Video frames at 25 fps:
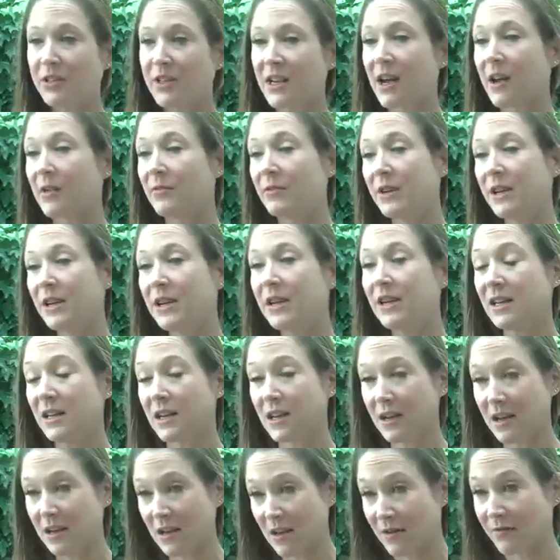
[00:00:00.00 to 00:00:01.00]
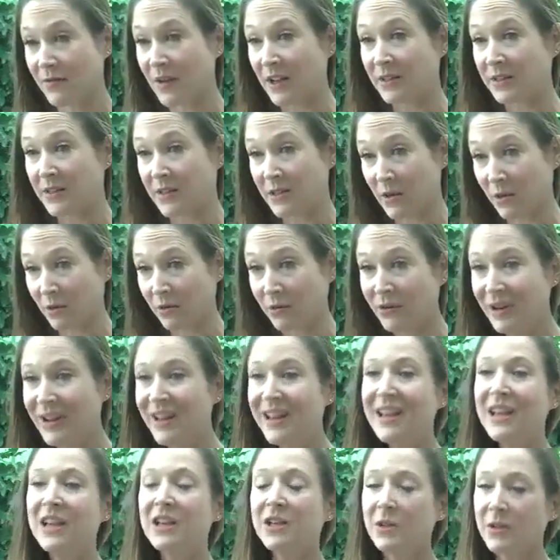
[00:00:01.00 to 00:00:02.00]
to every event
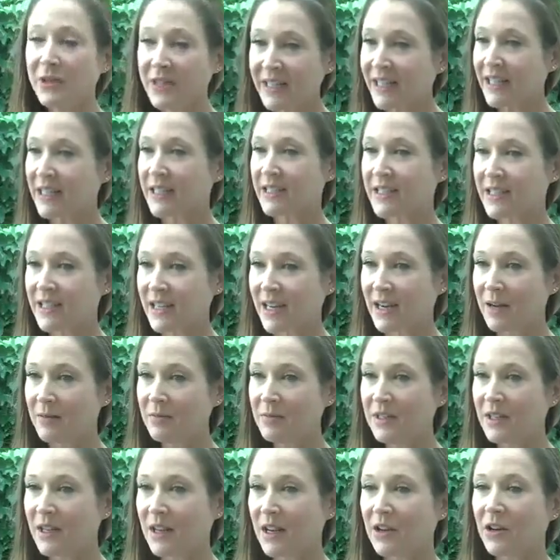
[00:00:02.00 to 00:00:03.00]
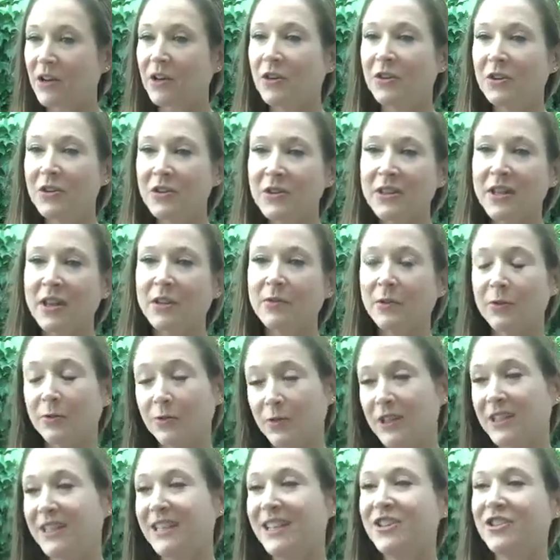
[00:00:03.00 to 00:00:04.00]
zone, you can get it stamped and earn yourself a
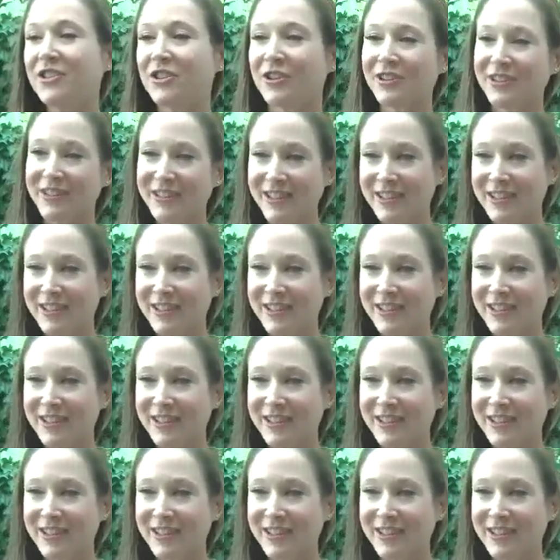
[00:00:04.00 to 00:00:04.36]
free t-shirt.